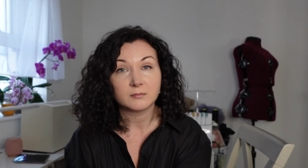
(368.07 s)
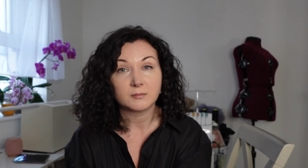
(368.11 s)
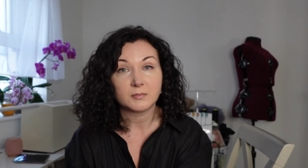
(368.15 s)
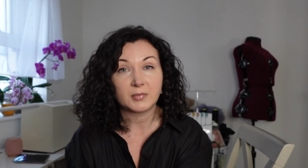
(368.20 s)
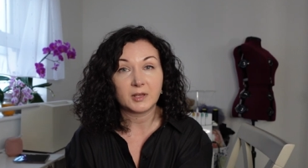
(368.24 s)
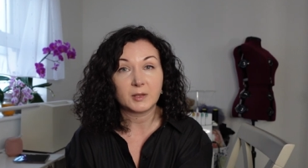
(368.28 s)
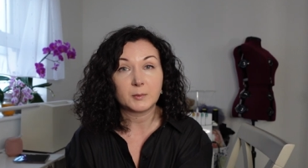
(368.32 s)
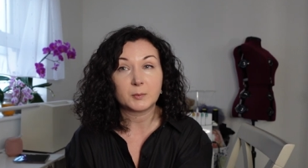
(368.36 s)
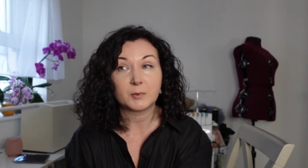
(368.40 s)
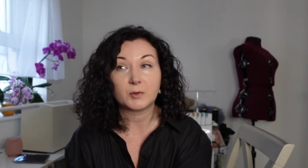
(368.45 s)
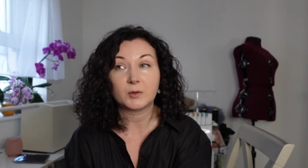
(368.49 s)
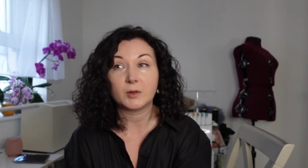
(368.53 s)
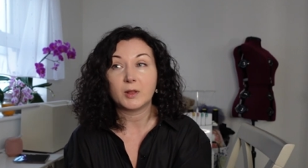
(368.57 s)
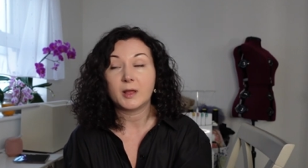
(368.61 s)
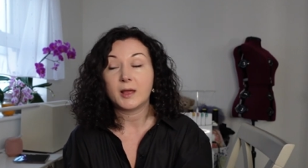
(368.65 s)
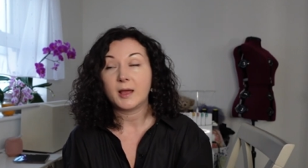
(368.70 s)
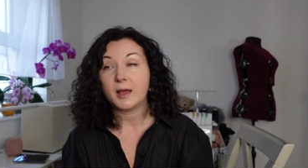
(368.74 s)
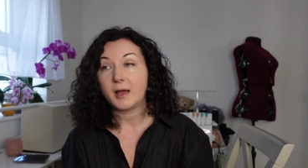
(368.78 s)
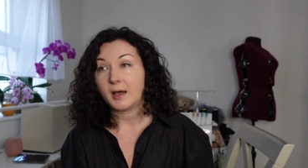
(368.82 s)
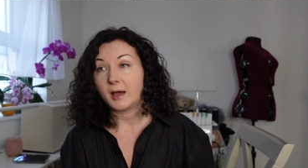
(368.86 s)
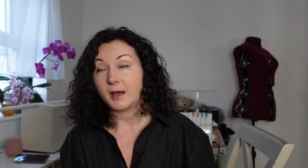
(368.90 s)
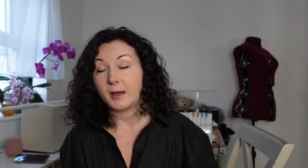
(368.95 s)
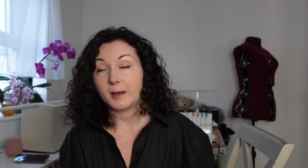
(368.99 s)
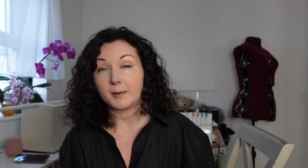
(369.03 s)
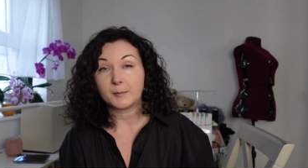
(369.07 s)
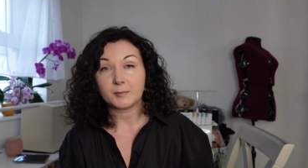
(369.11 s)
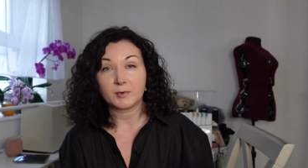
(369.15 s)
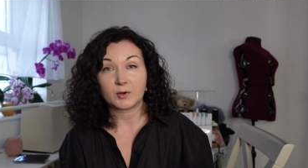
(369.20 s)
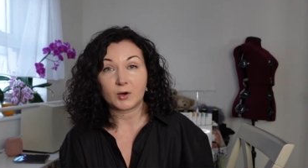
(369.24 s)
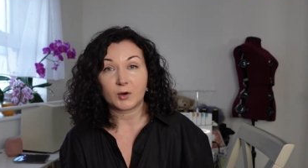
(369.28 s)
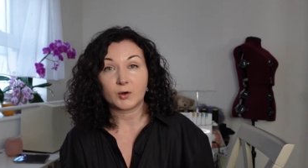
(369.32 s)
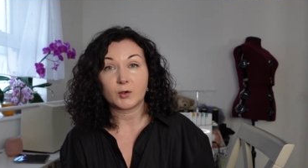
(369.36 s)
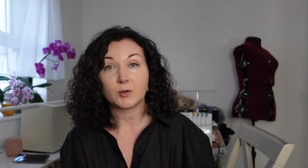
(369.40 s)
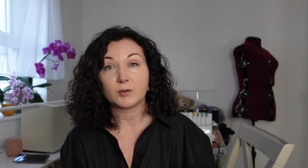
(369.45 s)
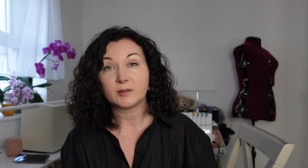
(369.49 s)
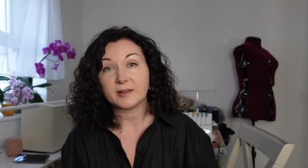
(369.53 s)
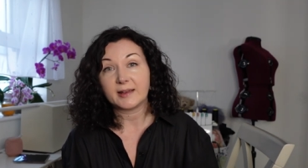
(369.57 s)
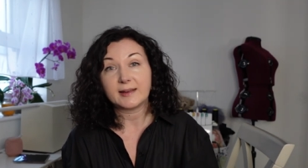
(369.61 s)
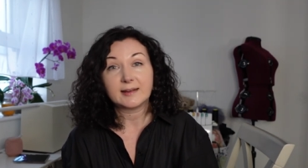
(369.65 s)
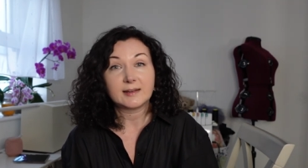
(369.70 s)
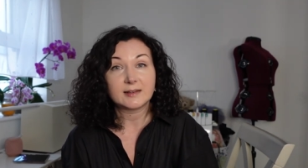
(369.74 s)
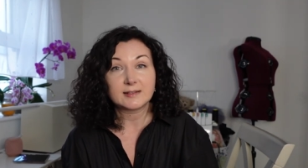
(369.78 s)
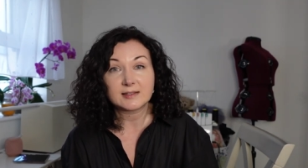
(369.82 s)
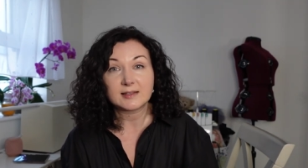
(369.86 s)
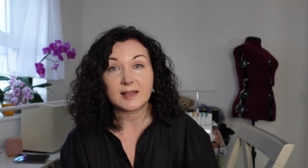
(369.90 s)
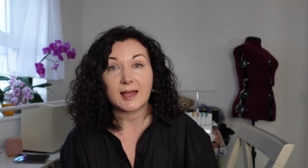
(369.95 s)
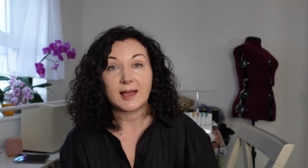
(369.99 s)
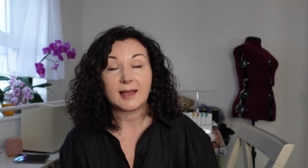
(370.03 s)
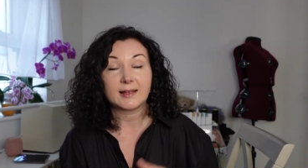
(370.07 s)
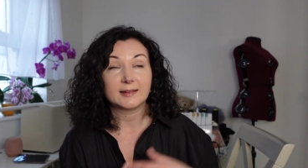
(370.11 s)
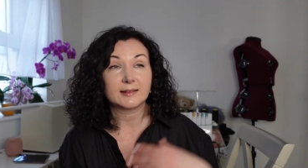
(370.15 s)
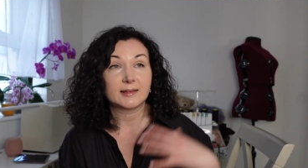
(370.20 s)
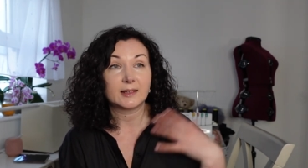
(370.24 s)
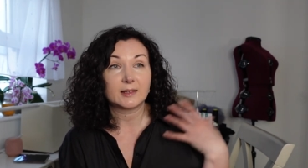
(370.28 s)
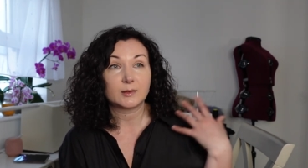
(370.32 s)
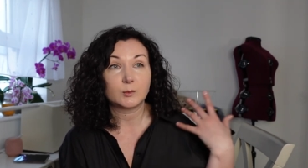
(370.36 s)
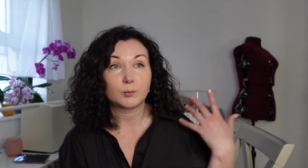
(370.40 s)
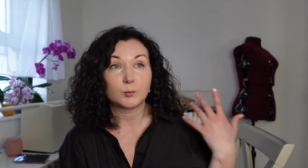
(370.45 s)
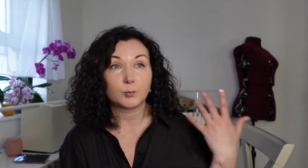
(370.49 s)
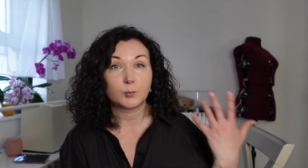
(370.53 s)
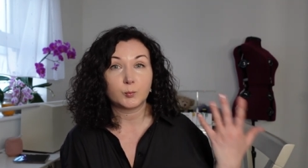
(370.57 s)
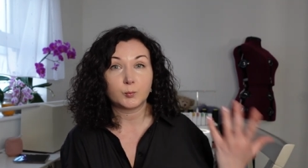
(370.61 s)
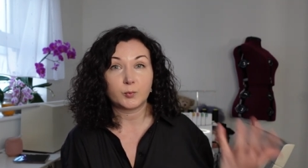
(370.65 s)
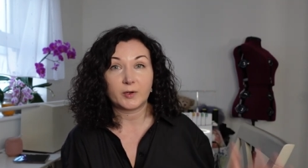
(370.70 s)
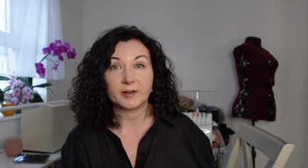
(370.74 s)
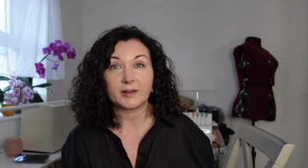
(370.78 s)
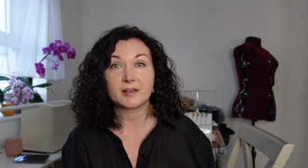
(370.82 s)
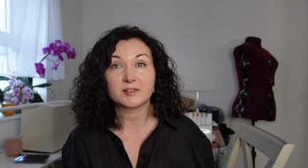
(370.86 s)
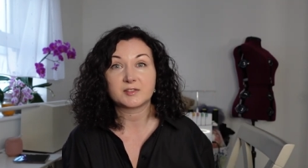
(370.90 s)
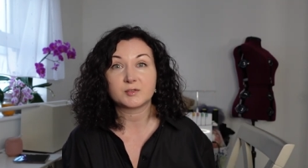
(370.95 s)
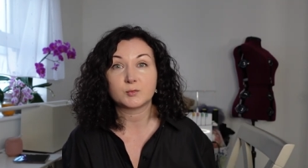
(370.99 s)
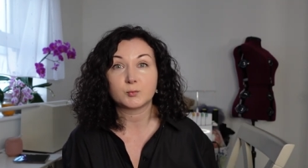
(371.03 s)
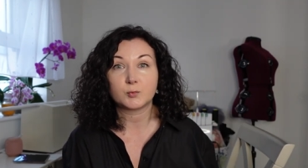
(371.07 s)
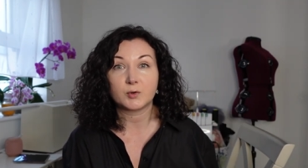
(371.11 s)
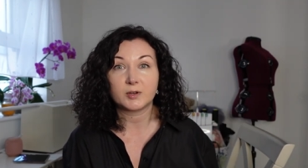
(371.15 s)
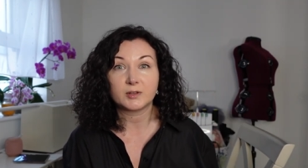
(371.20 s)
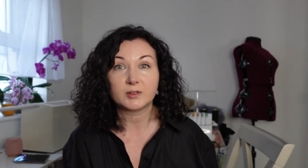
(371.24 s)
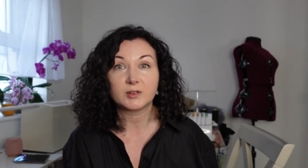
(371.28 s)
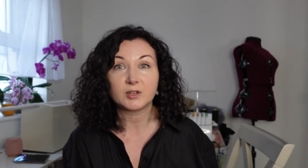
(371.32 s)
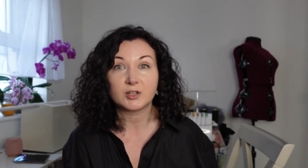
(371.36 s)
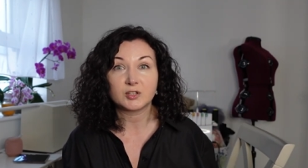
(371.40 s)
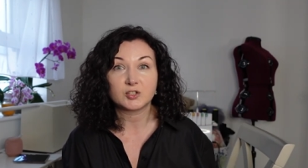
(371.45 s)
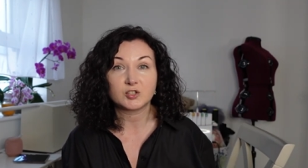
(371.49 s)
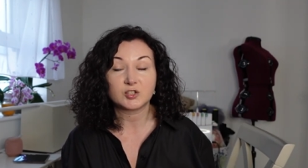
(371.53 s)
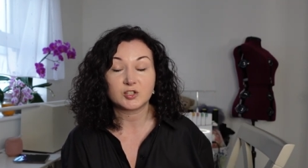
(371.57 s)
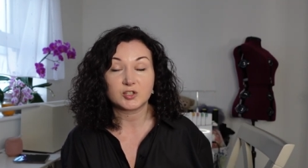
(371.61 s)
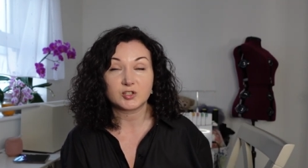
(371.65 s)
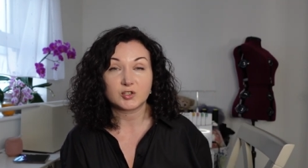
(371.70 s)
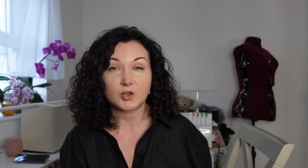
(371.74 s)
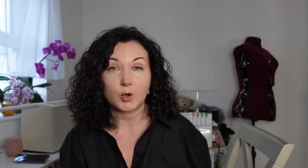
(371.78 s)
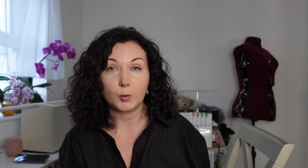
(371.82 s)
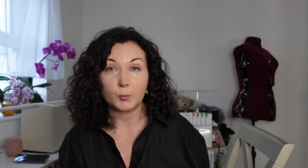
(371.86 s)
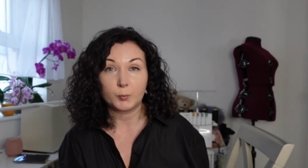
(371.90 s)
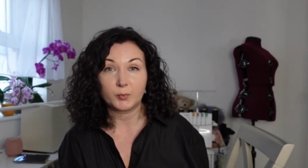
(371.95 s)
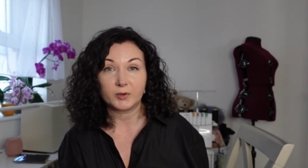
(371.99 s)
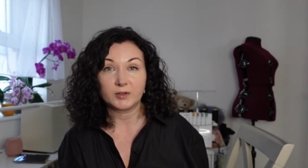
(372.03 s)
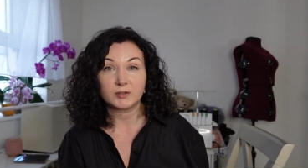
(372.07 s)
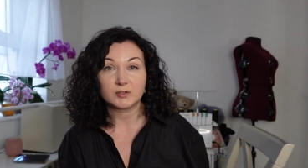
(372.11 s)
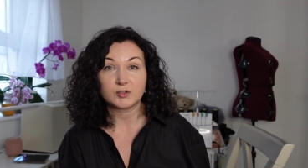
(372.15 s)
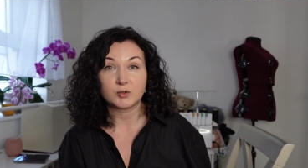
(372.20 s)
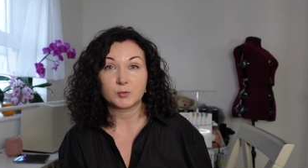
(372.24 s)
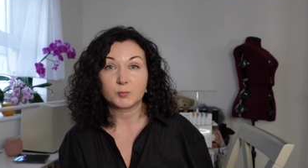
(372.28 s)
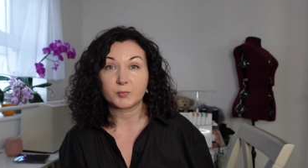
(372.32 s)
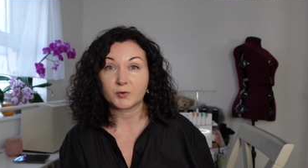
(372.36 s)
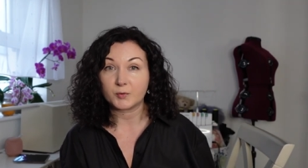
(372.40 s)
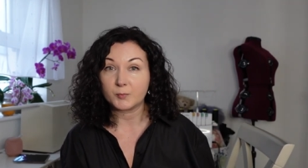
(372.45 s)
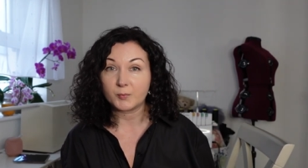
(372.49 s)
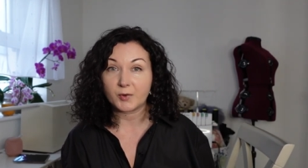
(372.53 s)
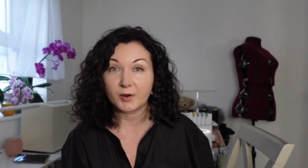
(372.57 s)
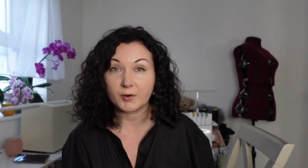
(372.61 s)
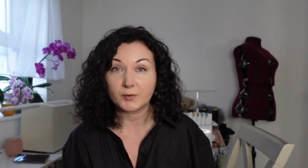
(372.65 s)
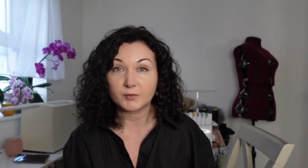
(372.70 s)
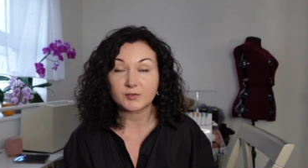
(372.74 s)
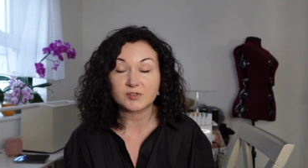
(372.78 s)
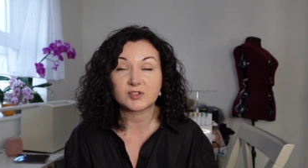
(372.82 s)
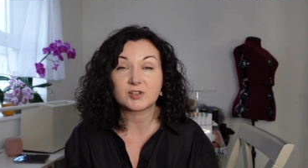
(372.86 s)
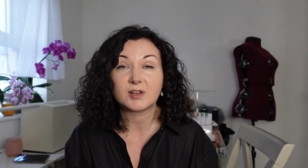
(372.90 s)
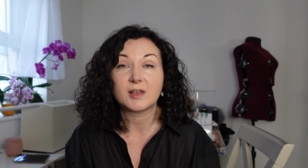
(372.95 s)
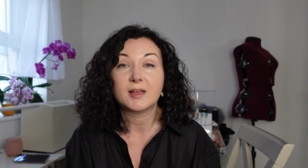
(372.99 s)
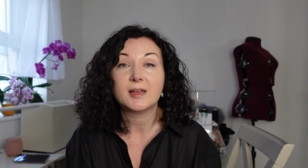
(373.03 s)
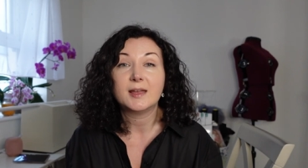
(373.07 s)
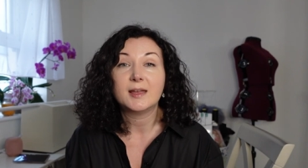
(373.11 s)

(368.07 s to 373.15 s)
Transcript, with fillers: people, um, girl ladies, and then another one that she's hoping to promote